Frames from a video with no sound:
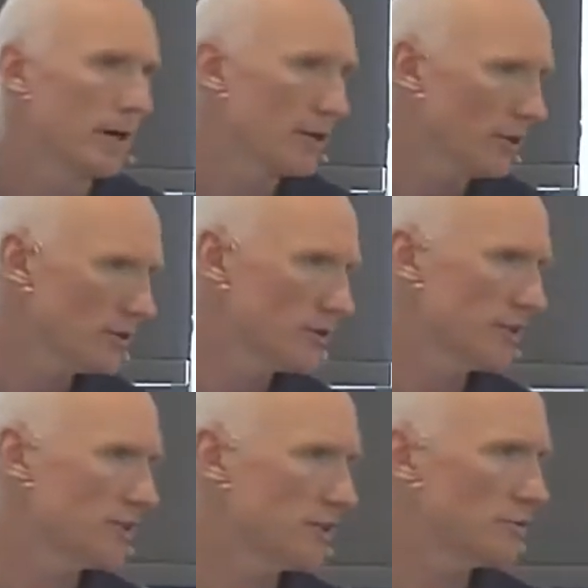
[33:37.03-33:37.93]
And God
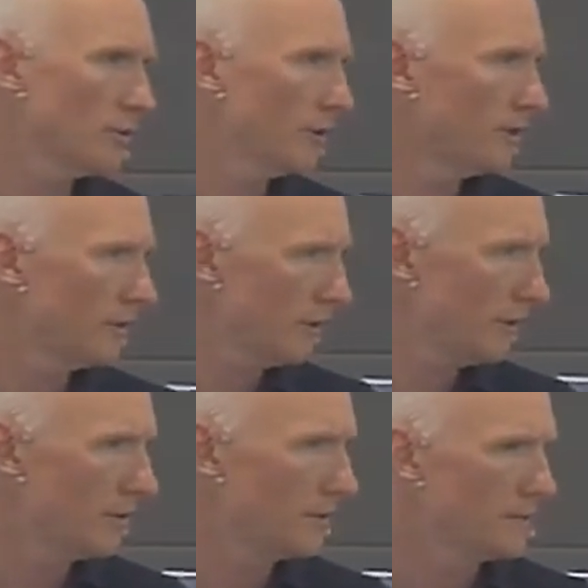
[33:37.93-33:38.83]
says this morning to
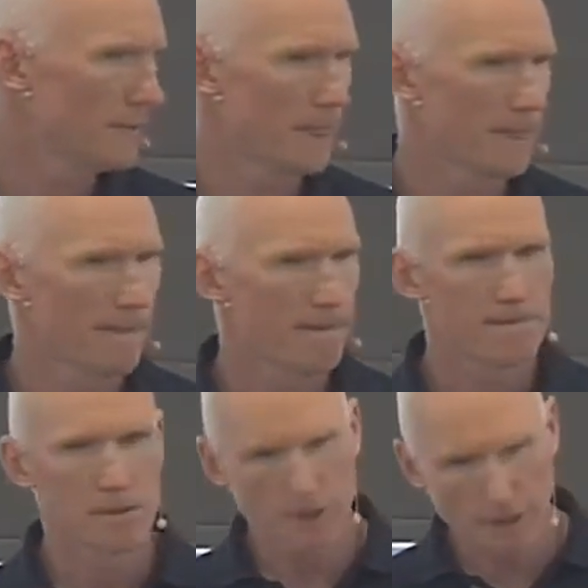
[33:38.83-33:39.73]
you,
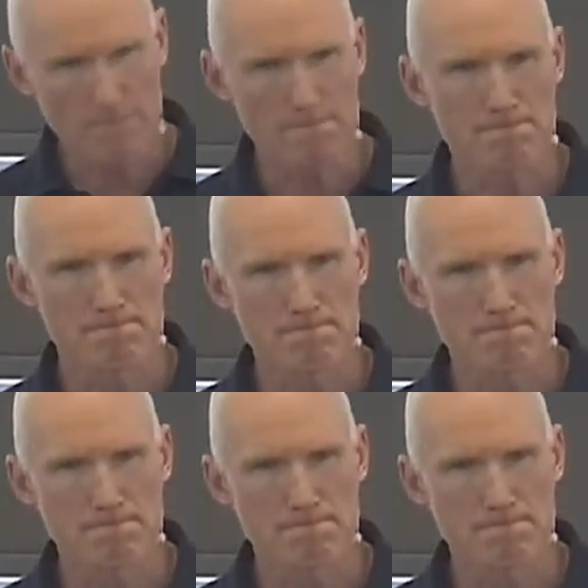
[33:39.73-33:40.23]
Come,